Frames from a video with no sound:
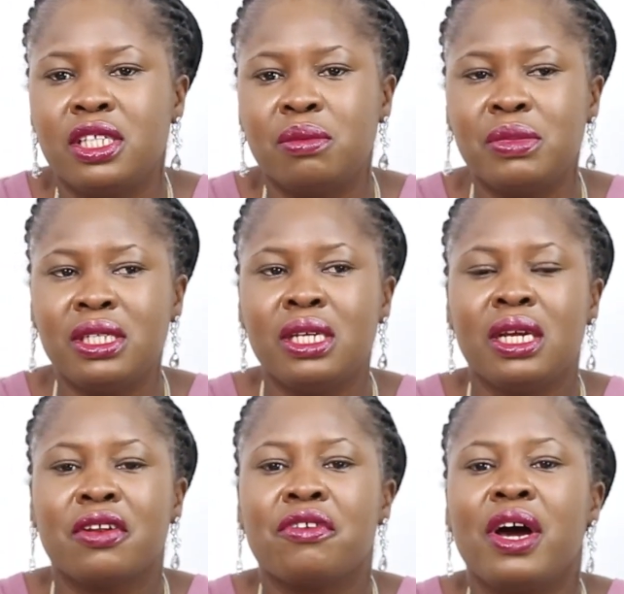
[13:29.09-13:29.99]
It means
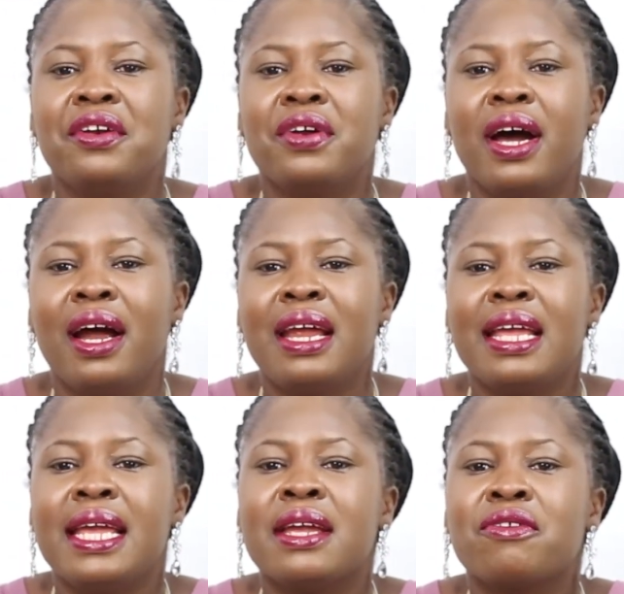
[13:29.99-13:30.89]
gradual
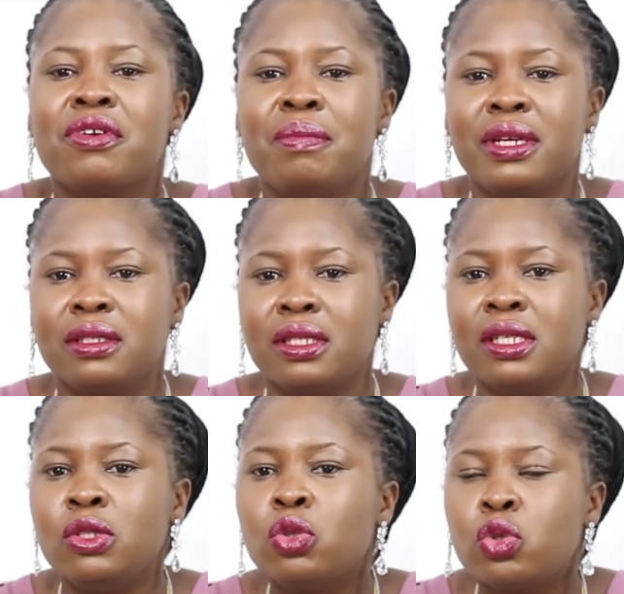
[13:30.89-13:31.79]
increment
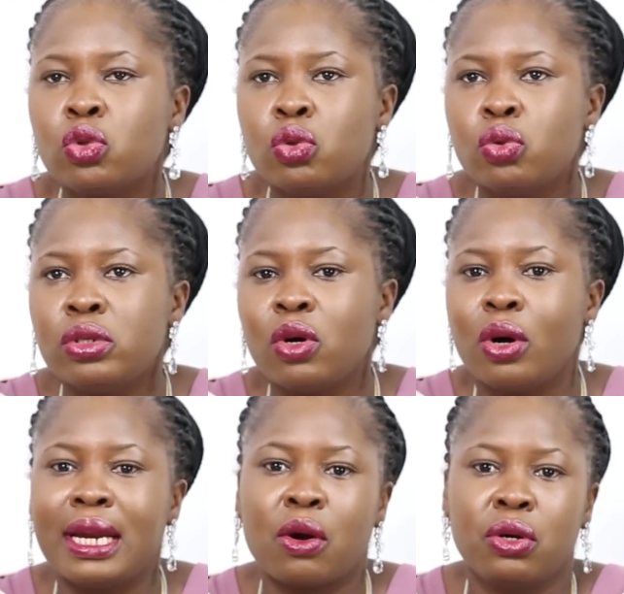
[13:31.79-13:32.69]
into
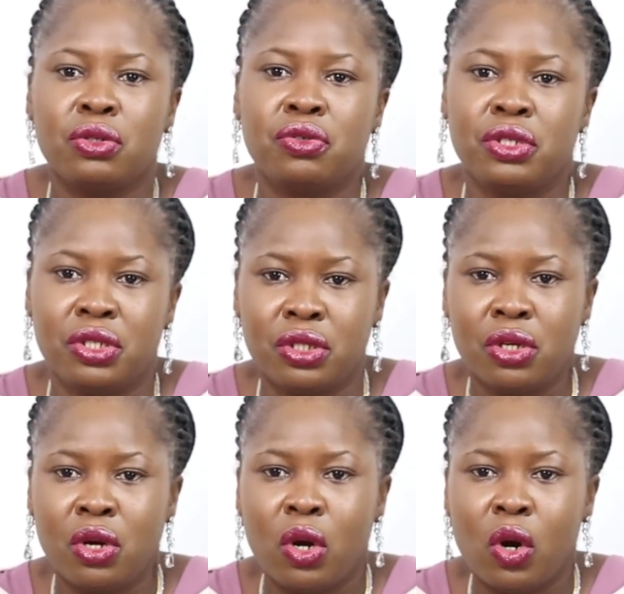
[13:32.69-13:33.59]
other countries,
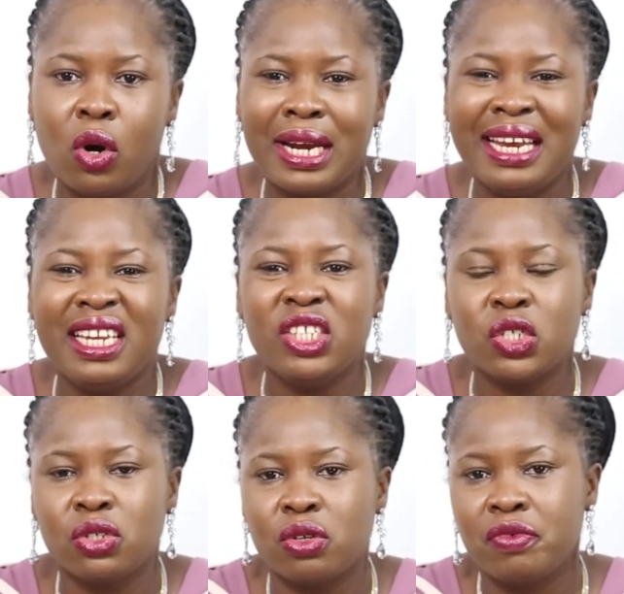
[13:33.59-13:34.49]
other
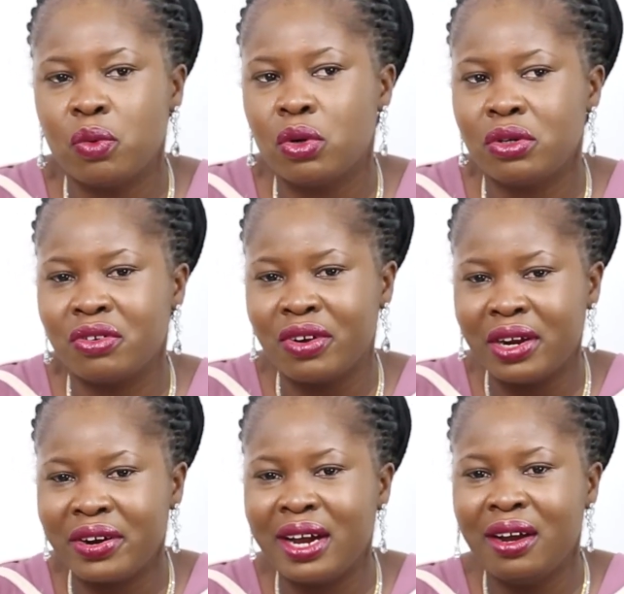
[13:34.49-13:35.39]
nations of the world,
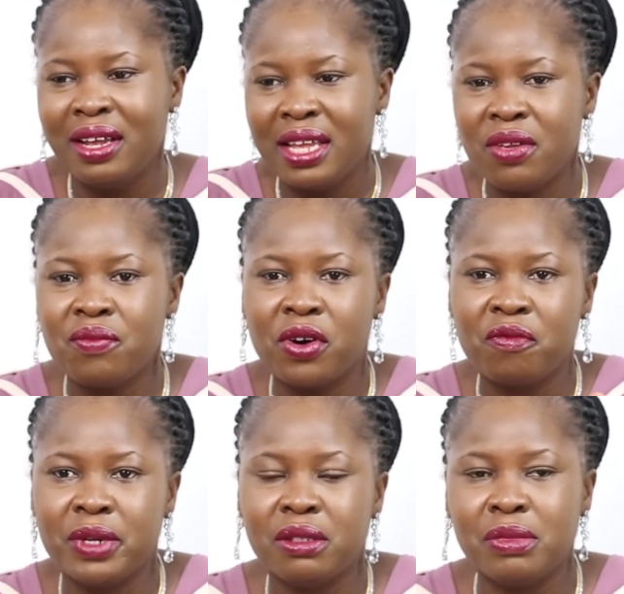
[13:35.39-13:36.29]
gradual involvement.